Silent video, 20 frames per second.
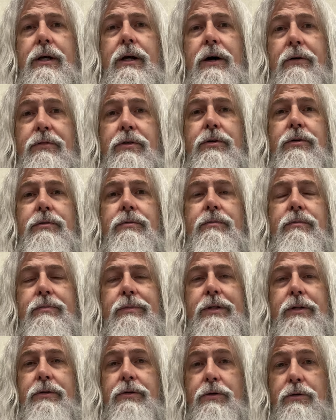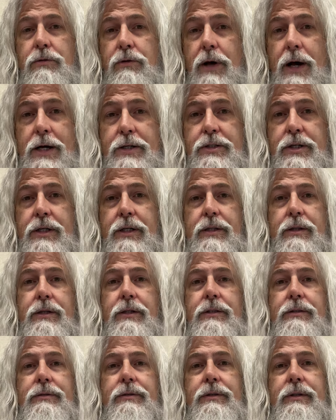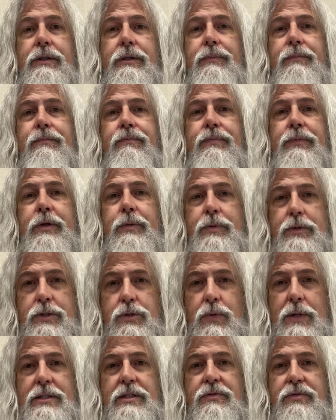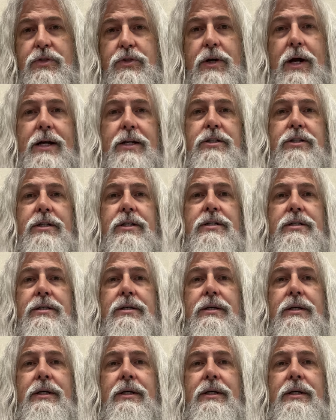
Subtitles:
of their logic, their persuasive strategies.